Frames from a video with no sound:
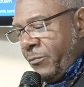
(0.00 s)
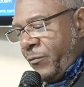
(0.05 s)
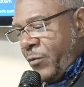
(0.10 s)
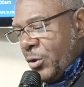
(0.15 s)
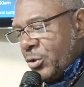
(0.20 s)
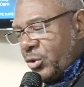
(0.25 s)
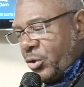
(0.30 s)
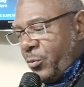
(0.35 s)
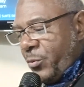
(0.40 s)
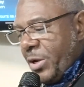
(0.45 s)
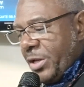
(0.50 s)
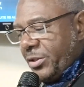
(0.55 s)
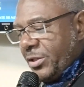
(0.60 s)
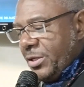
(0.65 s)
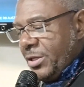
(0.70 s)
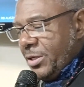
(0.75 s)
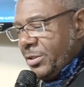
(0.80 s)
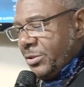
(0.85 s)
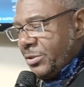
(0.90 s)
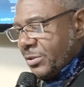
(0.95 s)
1
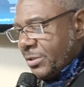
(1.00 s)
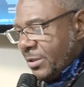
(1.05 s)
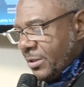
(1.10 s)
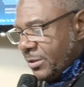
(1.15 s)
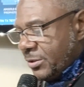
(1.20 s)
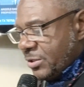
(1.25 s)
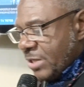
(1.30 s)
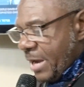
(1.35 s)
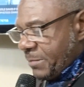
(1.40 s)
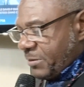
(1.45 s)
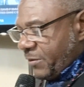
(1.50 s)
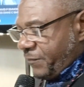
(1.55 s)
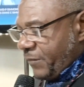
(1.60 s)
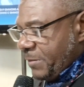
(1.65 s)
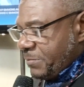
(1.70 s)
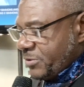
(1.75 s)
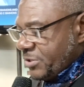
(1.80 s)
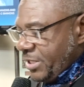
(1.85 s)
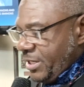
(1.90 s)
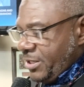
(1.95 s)
Corinthians chapter
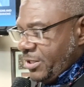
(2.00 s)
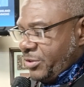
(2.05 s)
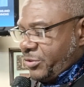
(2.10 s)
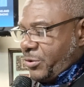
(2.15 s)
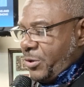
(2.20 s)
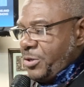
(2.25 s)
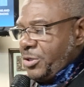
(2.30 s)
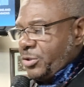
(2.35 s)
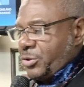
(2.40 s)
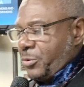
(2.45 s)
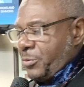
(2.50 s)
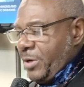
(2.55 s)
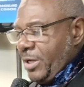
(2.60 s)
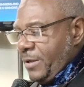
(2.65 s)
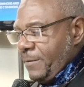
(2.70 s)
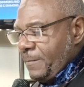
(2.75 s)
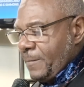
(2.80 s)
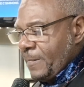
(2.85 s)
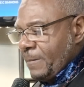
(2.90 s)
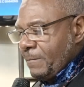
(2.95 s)
15 and
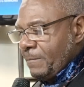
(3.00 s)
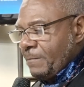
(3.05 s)
33.